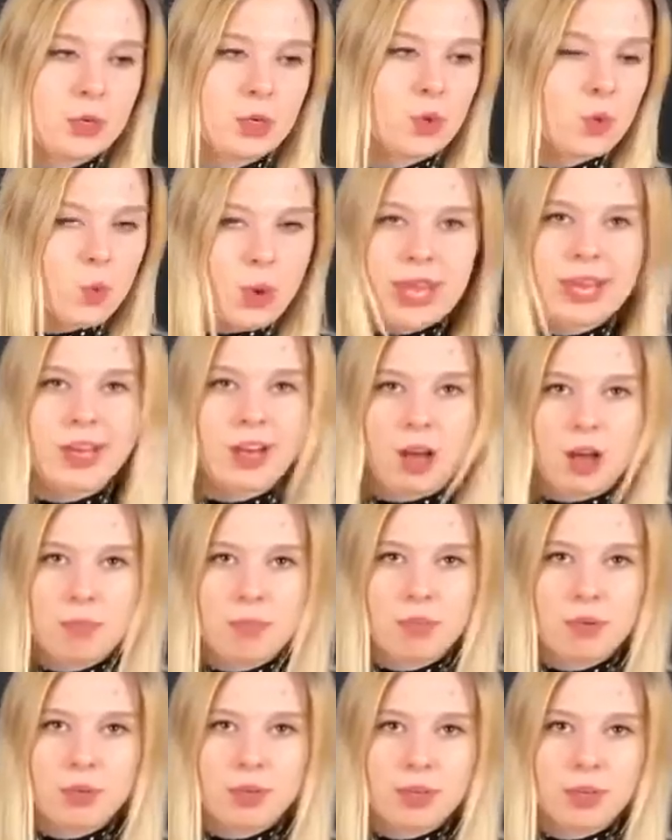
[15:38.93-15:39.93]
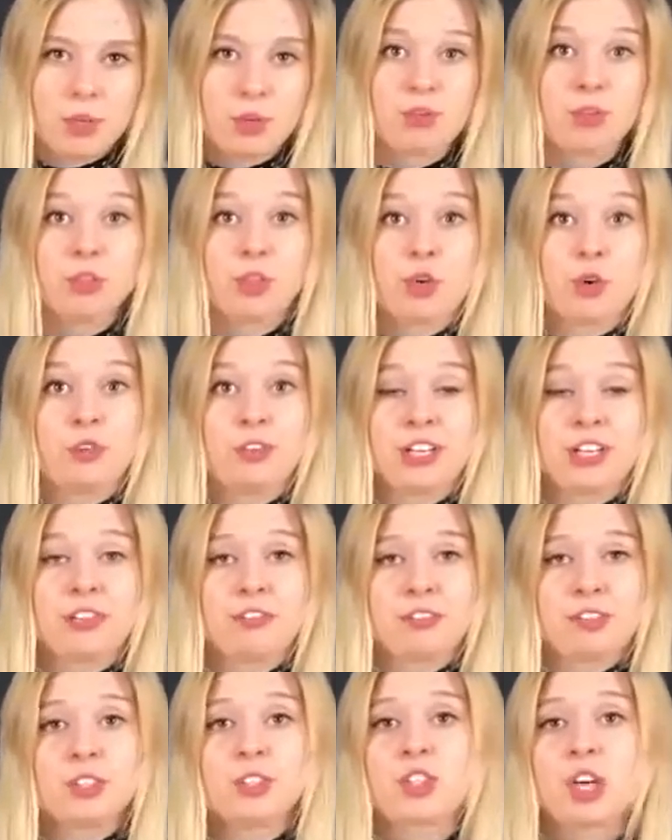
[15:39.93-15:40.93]
when you wake up, you
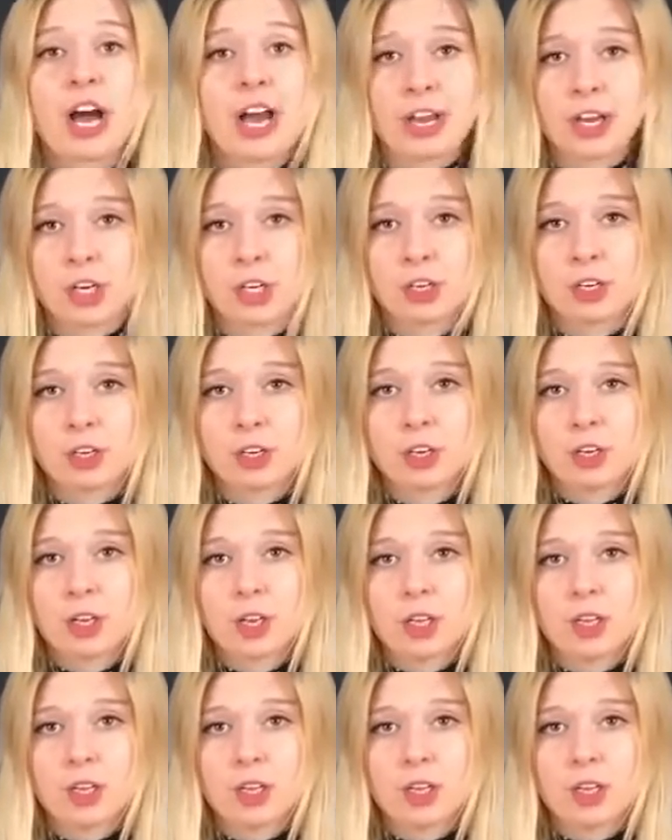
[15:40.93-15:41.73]
already feel tired?